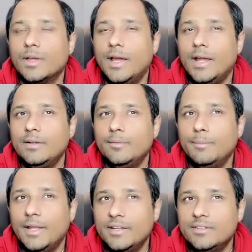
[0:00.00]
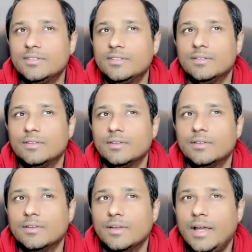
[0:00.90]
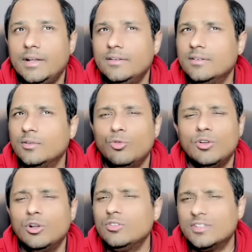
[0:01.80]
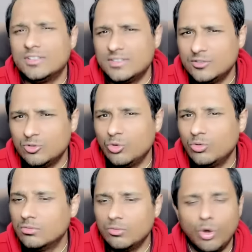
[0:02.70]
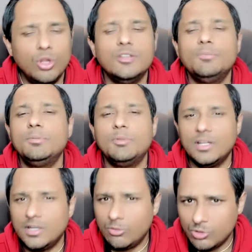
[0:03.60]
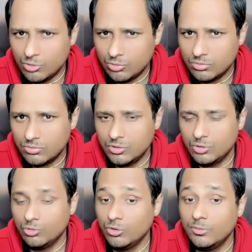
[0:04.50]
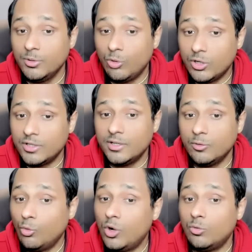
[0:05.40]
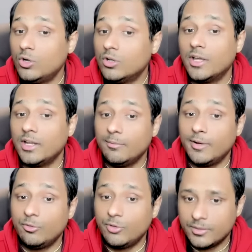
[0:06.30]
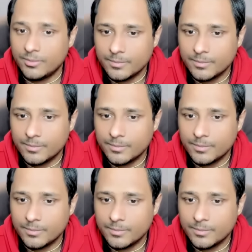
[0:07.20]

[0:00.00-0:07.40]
and marriage and overall success. So all the people around you, you will be wondering, wow, what the hell am I doing?